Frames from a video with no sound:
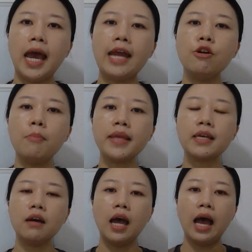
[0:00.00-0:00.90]
And no
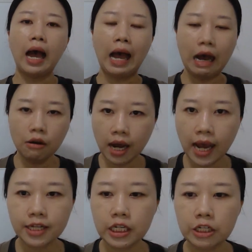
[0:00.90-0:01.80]
matter how
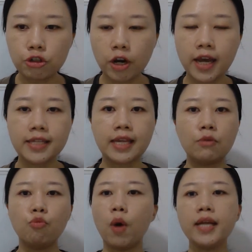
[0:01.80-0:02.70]
hard he tries
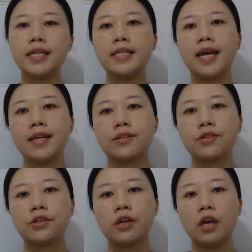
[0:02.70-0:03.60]
and what he does,